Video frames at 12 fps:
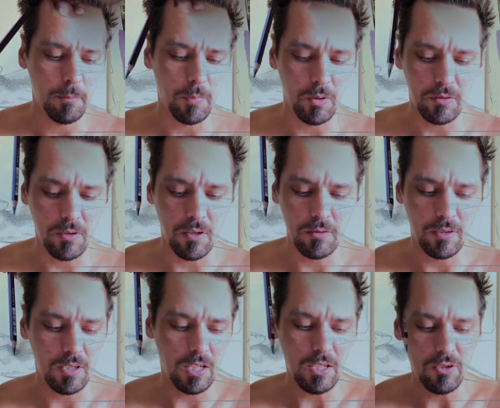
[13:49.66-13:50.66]
books on
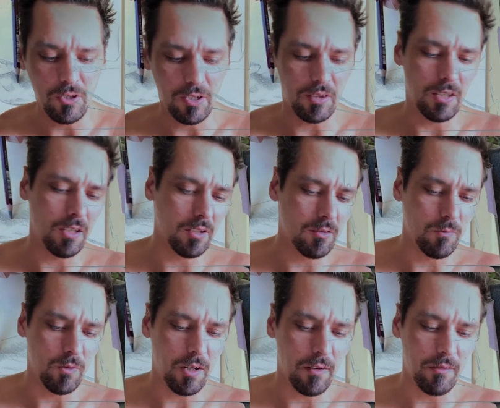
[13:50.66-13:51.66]
teaching things
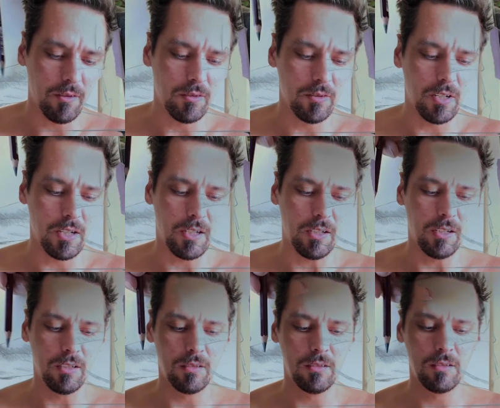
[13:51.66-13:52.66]
and whatever is like
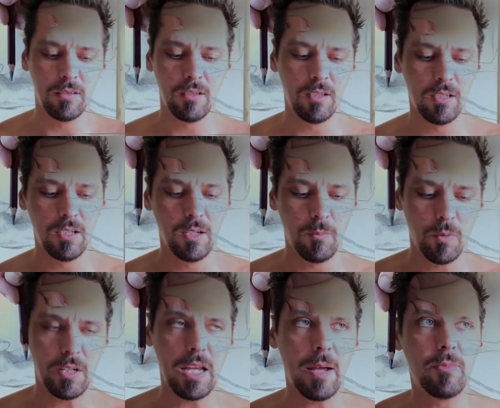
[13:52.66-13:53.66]

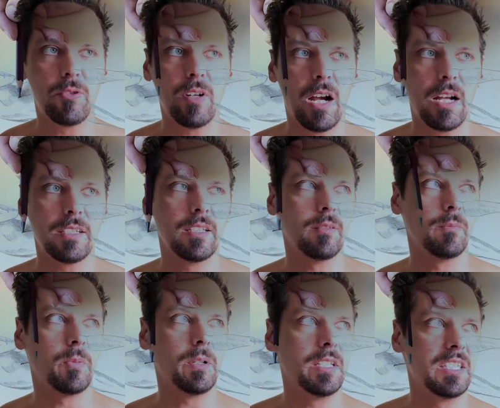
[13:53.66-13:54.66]
pretty abstract and
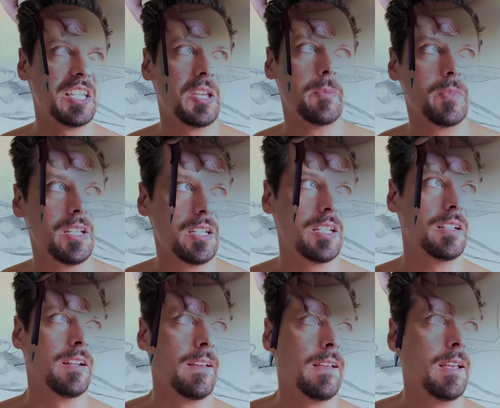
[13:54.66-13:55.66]
pretty timid,
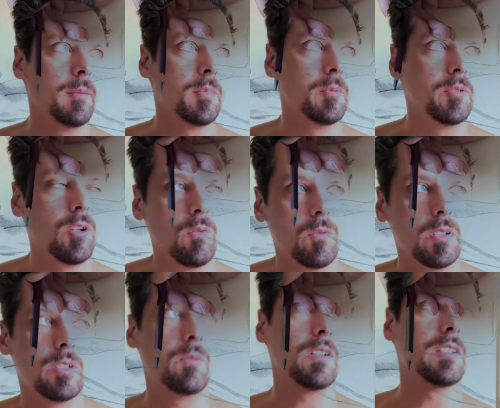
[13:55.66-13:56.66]
and people don't
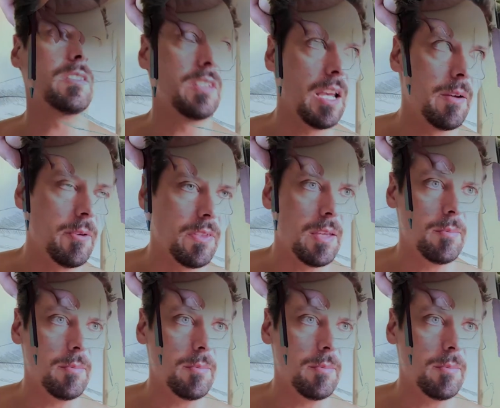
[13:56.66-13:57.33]
really want to say what they